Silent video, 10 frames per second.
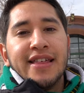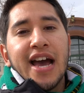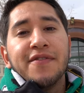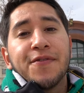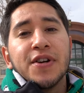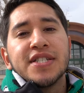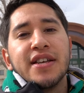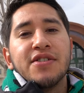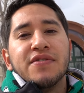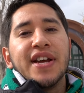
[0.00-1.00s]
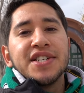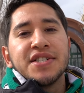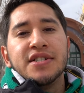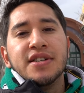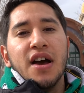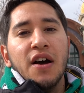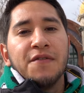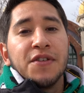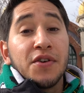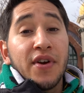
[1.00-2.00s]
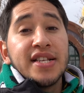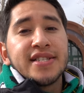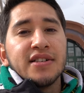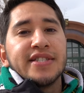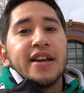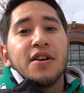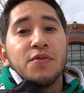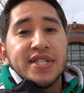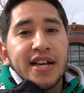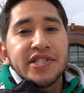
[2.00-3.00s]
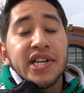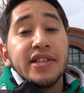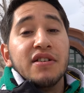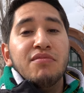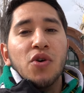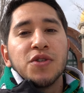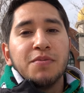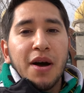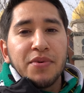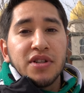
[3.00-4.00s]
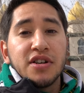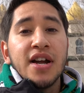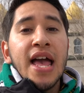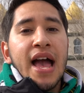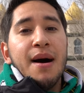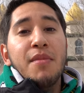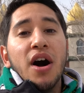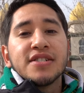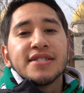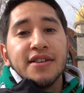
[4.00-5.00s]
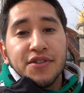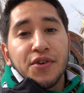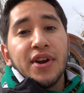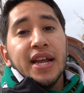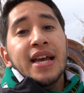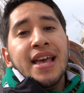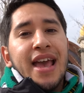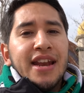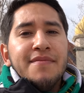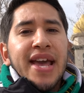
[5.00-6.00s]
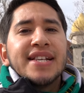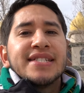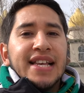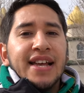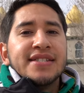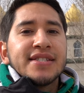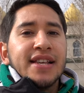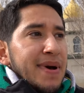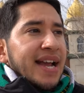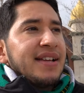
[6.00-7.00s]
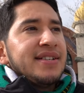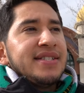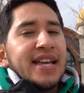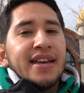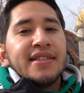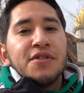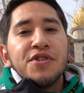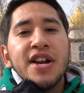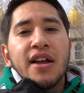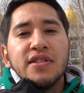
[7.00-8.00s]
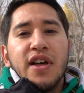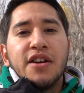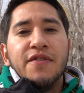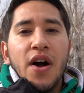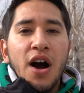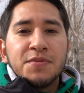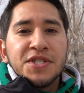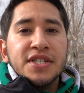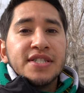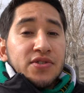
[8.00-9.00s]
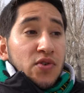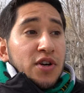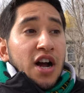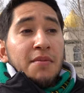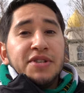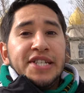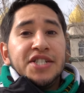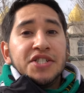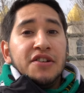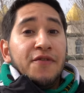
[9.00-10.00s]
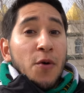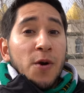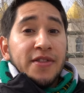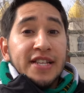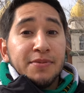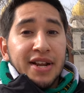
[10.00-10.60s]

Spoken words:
That first iteration of the Great Salt Air was actually the most popular amongst the three, and it makes sense. Back in the day, there were not a lot of options or competition for these